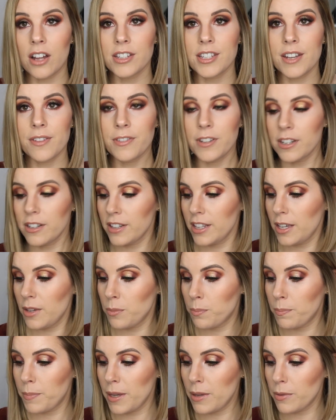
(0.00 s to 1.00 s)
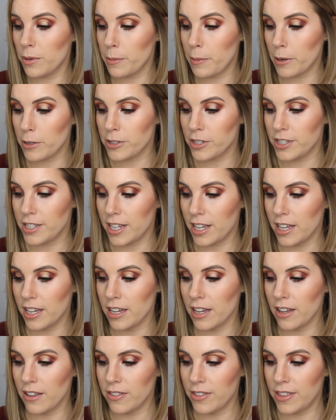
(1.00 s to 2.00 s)
I'll definitely be
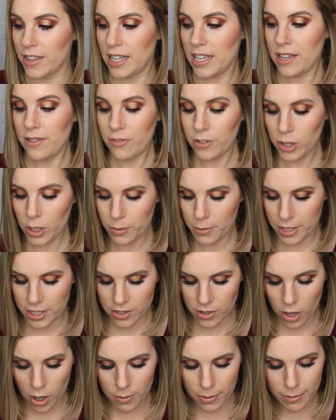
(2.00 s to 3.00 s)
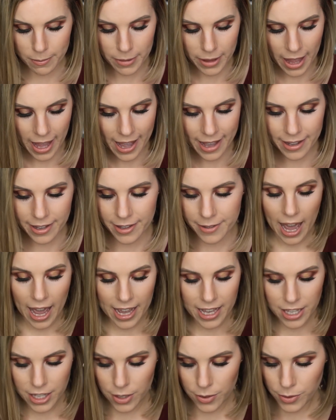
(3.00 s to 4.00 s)
repurchasing the Voluminous Carbon Black.
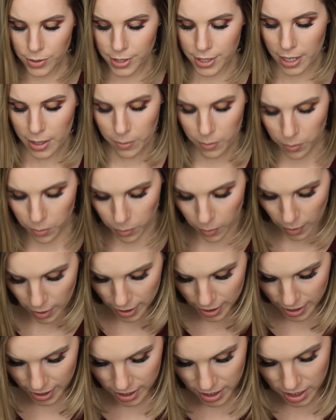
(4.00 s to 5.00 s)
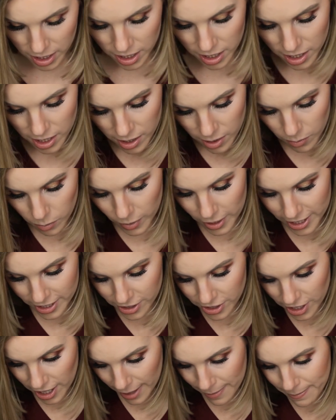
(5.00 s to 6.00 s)
I used up one,
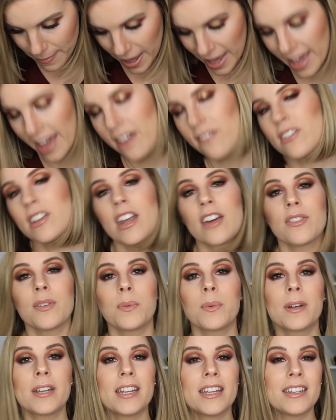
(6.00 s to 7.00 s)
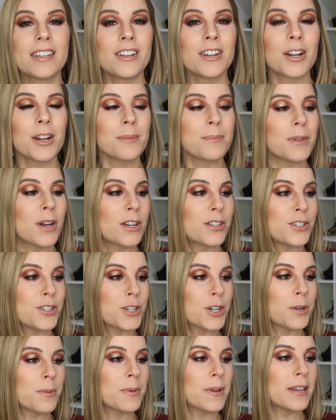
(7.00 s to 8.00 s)
which I may have another one in here, I'm not
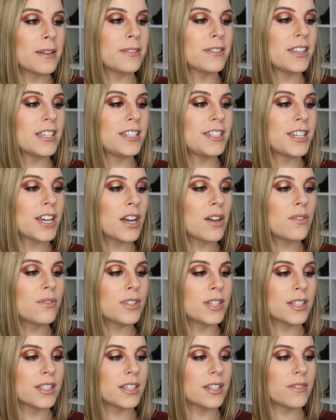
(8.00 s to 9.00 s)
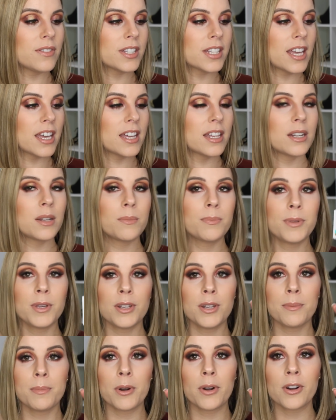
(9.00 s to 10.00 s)
sure, but the Dove Sensitive Skin
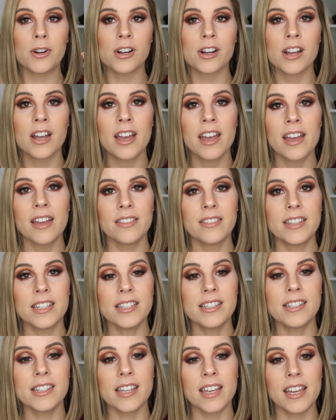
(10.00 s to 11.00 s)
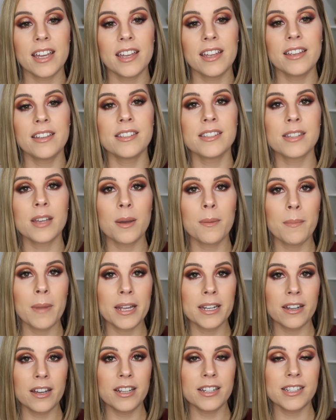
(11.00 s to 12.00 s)
Beauty Bar. This is
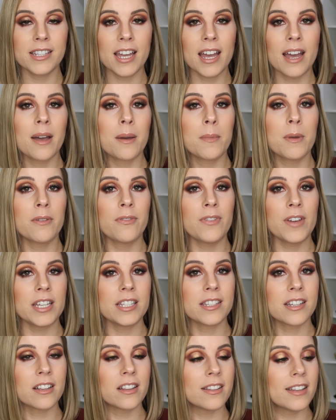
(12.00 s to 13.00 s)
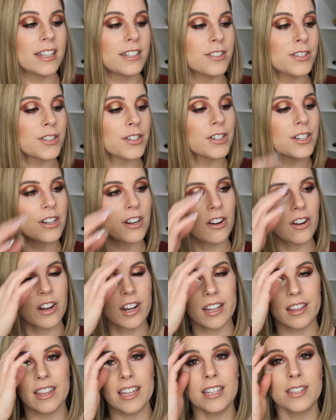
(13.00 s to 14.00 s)
my nighttime face cleanser, or
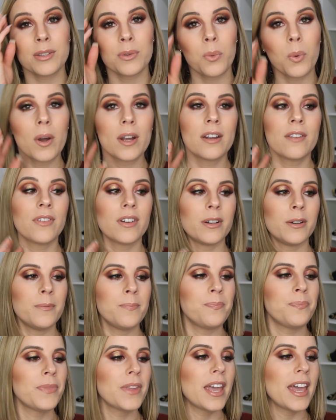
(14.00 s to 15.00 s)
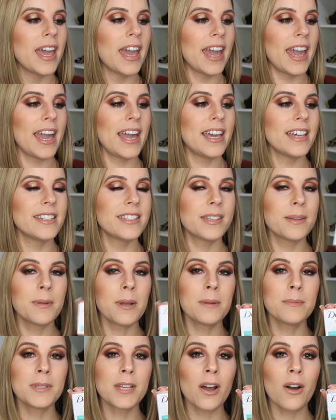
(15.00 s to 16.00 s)
at least one of them. And
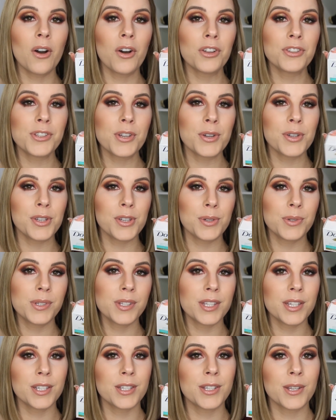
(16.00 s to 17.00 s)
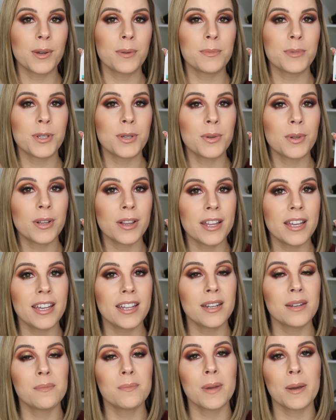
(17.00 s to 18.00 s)
sometimes I also use this soap to
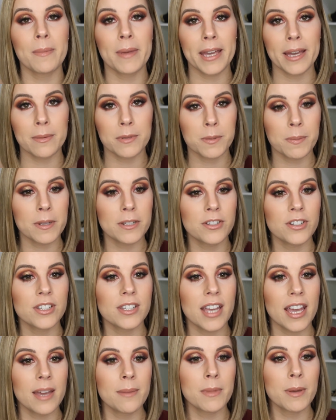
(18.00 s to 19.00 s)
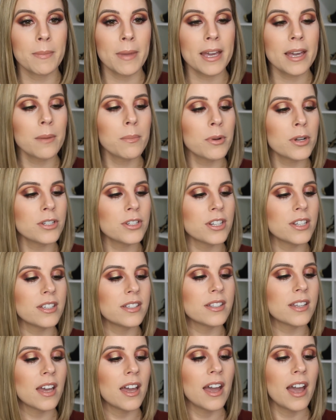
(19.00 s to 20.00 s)
clean my makeup sponges and my makeup brushes
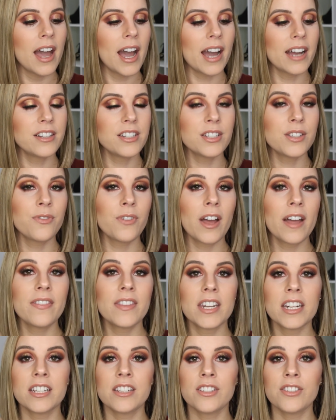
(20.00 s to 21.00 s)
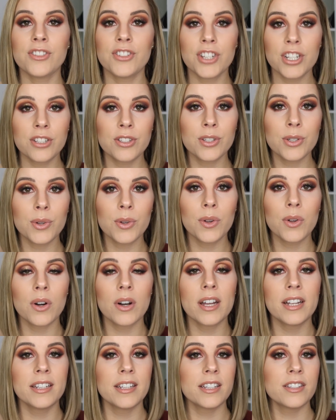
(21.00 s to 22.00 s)
brushes. I just find that it's
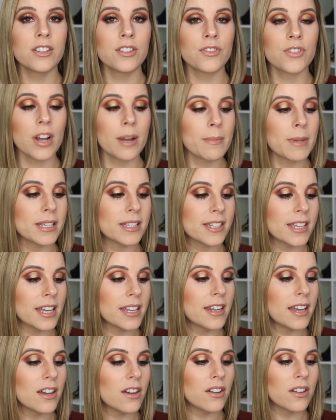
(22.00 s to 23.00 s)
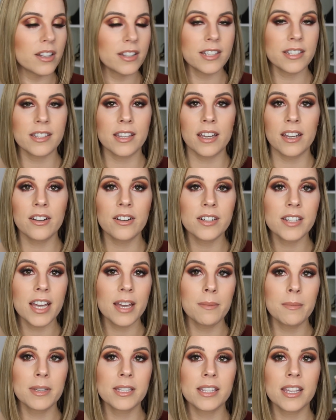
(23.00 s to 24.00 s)
gentle. It doesn't dry my skin out. It doesn't
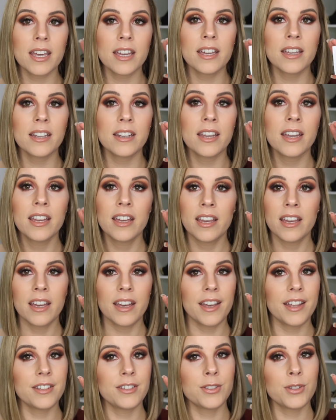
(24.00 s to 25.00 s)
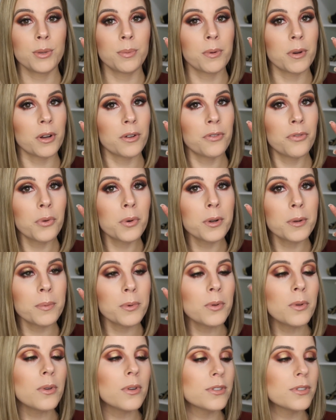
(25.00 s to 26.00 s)
irritate my skin. It's super
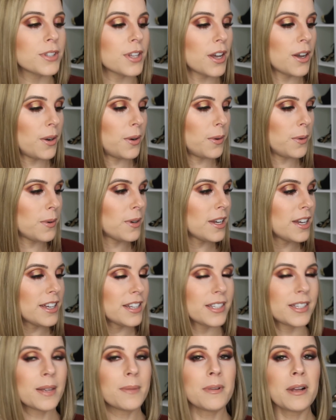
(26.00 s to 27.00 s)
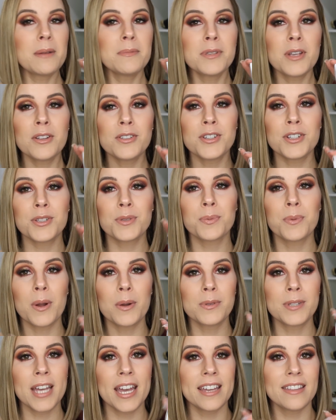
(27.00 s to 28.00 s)
affordable. So sometimes I'll just
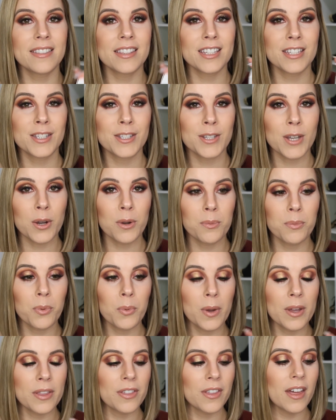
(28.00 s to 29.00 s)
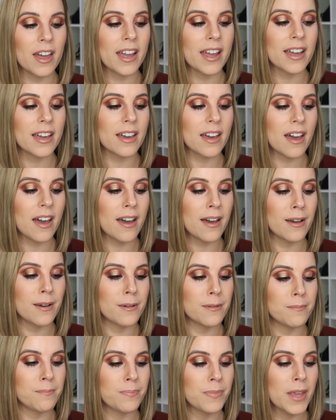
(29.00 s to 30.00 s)
rotate this soap with like
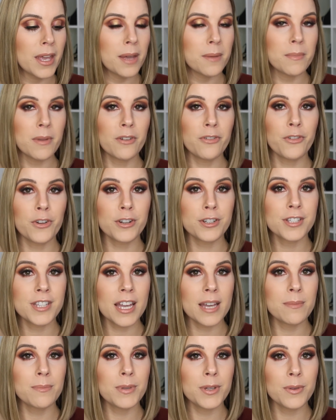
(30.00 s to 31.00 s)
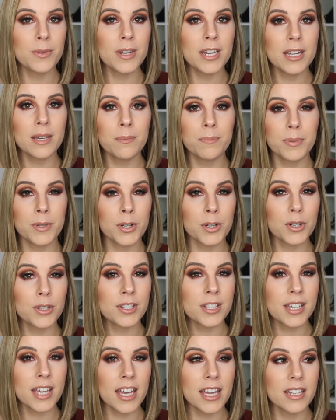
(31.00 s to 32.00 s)
um, my First Aid Beauty Pure
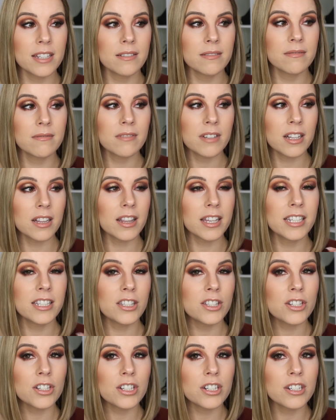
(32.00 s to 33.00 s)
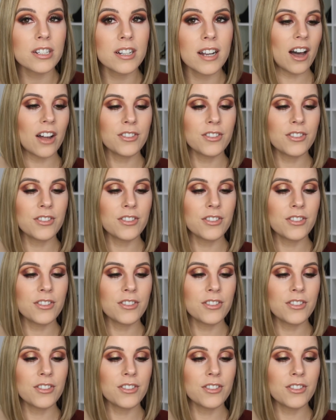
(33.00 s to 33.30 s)
Skin Cleanser.